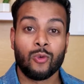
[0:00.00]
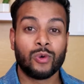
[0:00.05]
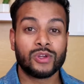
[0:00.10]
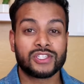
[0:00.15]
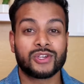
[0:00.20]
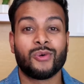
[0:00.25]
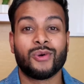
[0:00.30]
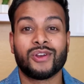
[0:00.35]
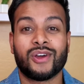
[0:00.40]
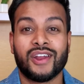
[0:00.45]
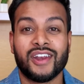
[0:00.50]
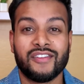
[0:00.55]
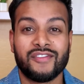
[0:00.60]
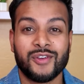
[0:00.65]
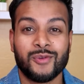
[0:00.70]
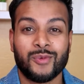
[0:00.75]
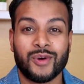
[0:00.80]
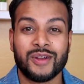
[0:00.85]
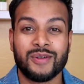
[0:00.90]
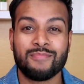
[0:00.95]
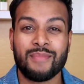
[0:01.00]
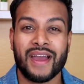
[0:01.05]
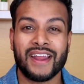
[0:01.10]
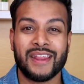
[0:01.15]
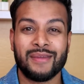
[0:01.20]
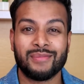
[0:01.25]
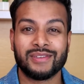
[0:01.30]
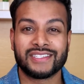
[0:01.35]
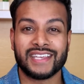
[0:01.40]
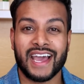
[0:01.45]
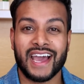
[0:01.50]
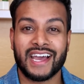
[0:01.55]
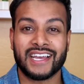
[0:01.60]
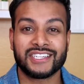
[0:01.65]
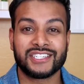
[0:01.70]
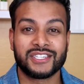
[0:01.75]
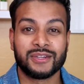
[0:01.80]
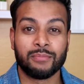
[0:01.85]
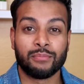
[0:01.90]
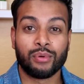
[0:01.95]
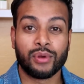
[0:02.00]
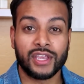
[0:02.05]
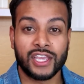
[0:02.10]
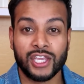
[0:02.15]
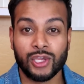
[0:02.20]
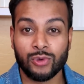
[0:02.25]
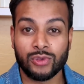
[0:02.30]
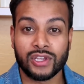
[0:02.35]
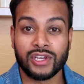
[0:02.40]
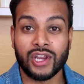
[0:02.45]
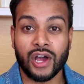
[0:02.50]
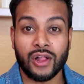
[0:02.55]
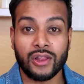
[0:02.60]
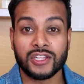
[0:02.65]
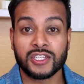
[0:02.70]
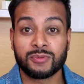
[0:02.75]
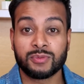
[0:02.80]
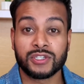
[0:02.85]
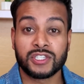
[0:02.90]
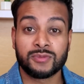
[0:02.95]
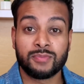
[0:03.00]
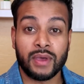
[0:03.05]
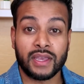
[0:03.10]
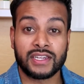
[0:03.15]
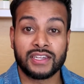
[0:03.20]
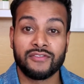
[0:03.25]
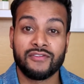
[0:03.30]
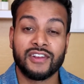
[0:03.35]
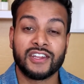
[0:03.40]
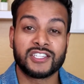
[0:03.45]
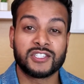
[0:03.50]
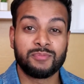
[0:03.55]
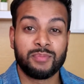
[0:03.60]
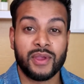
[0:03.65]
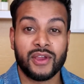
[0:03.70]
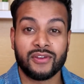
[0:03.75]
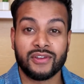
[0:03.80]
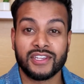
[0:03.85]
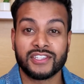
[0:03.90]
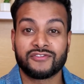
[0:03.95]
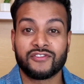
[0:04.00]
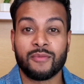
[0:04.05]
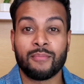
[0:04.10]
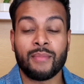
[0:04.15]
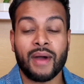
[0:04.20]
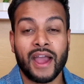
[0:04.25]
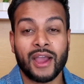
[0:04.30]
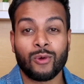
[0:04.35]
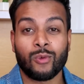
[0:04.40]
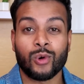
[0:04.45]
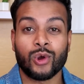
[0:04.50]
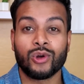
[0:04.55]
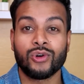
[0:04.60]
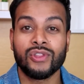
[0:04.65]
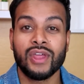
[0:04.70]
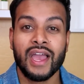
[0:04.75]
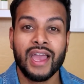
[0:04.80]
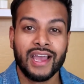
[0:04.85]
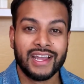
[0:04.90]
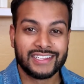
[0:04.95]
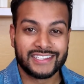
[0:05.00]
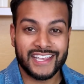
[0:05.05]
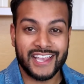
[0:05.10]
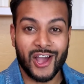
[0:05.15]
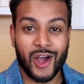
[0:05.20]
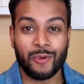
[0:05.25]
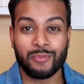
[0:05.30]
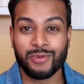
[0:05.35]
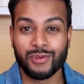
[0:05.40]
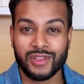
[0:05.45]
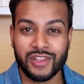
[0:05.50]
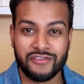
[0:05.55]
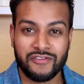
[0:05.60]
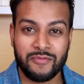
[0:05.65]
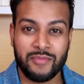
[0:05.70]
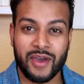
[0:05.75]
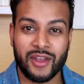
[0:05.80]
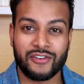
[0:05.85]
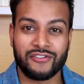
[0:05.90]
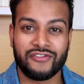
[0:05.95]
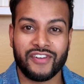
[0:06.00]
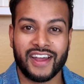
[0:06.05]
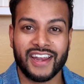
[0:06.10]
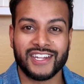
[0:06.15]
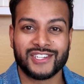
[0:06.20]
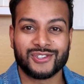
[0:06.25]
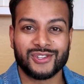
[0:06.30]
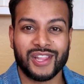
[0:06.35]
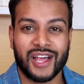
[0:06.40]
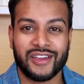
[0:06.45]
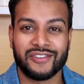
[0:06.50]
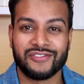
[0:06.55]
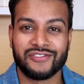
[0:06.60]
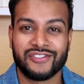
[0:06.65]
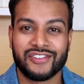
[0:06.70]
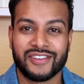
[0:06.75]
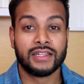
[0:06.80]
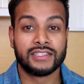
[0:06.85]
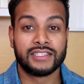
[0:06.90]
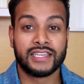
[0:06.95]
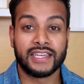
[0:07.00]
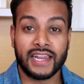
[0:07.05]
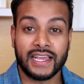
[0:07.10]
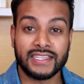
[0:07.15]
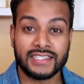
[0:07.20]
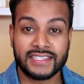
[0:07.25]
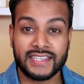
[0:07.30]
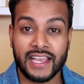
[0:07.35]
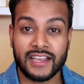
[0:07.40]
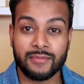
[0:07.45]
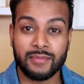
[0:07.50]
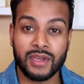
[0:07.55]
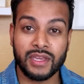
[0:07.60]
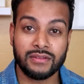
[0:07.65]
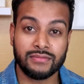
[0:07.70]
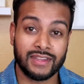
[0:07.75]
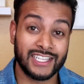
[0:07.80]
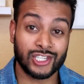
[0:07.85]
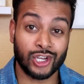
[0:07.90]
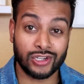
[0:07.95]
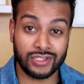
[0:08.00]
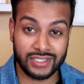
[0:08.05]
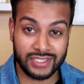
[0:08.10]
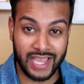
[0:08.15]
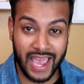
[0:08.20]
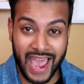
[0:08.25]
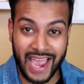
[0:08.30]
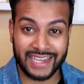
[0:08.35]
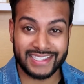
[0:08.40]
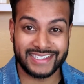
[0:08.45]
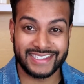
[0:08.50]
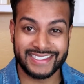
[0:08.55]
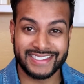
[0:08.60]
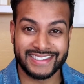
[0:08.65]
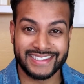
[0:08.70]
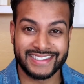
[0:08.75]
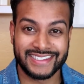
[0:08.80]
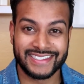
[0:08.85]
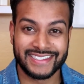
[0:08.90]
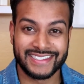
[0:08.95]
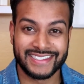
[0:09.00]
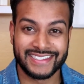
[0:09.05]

What's going on, everyone? My name is Ash, bringing you the knowledge, perspective, and experience from my world to help you live a better financial life. Today's segment is on taxes.